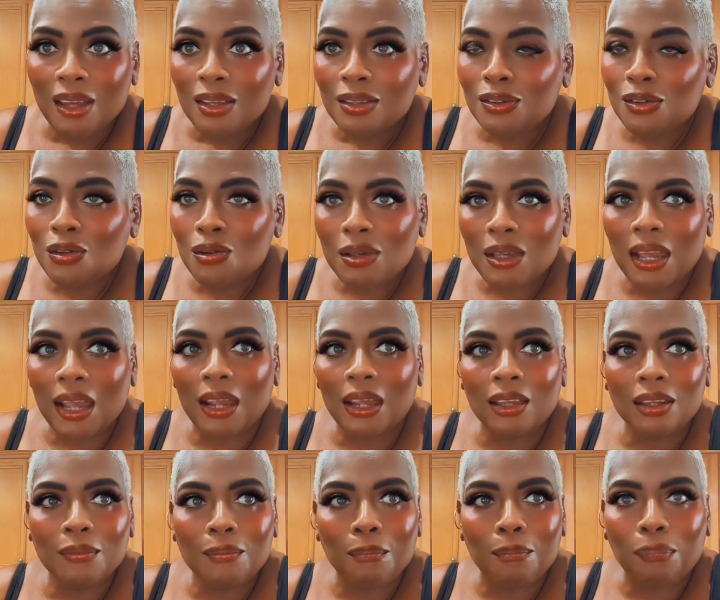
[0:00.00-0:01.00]
You can't
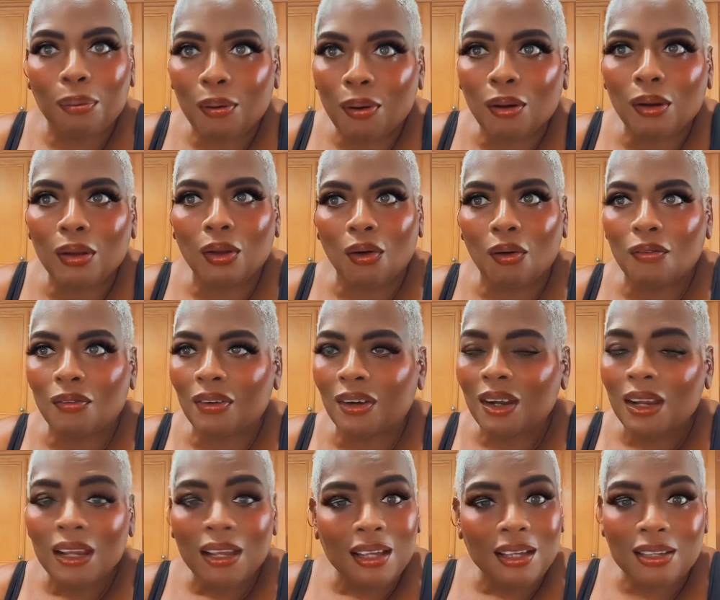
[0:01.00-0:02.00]
pull over
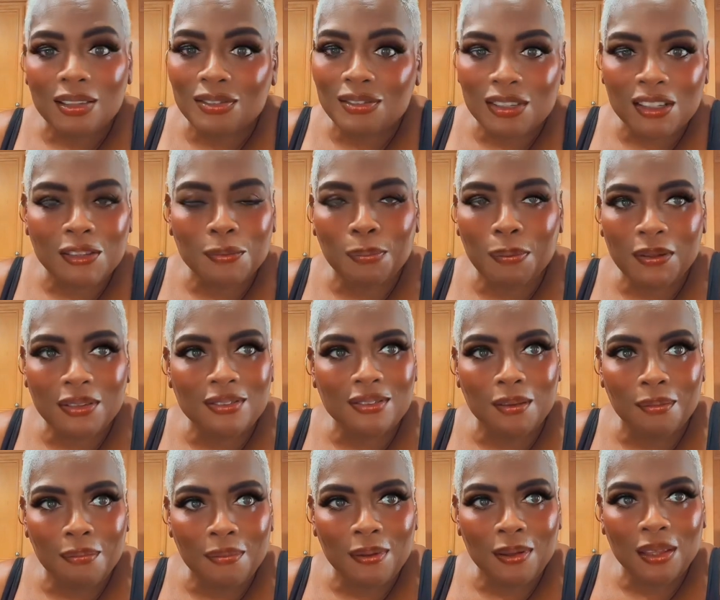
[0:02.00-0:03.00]
and just put
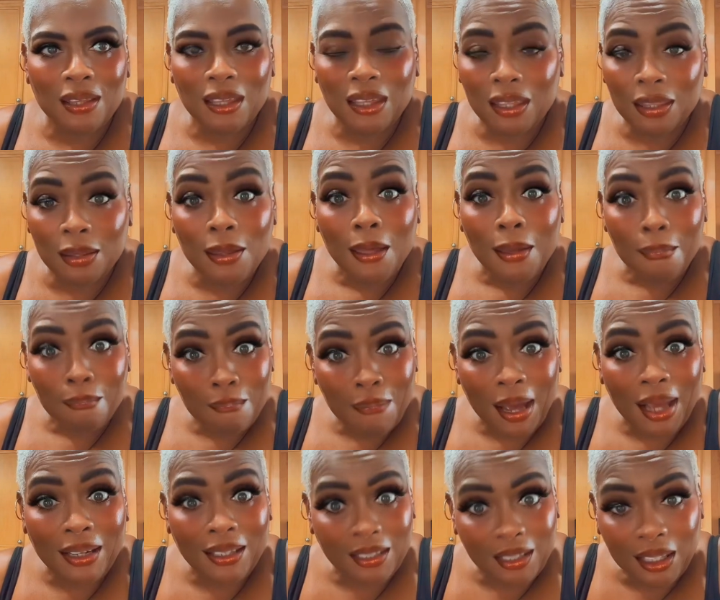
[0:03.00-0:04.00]

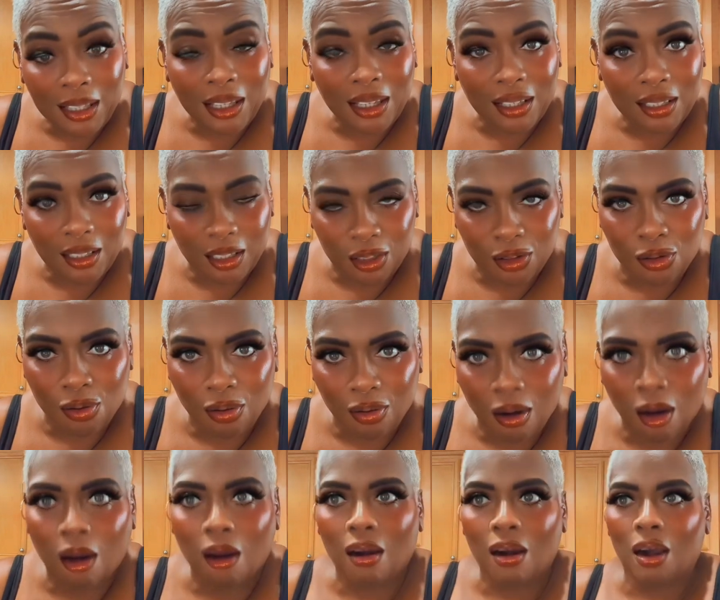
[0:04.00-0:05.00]
somebody kid in your
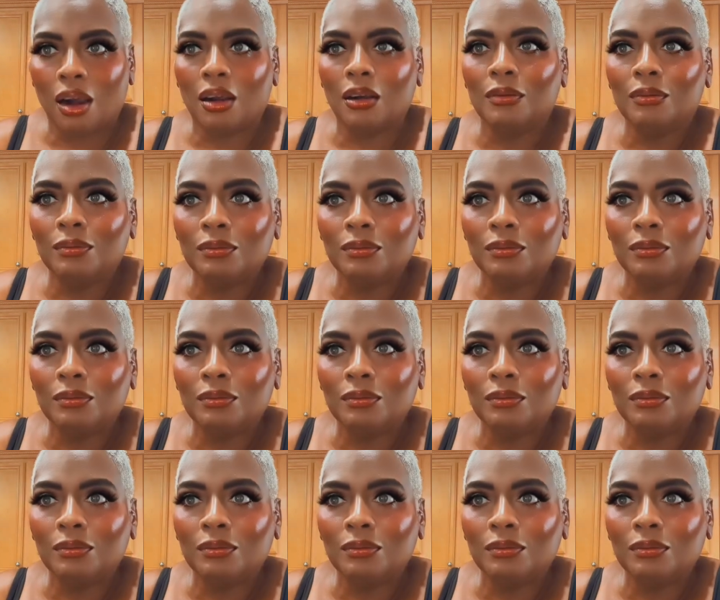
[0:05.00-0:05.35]
car.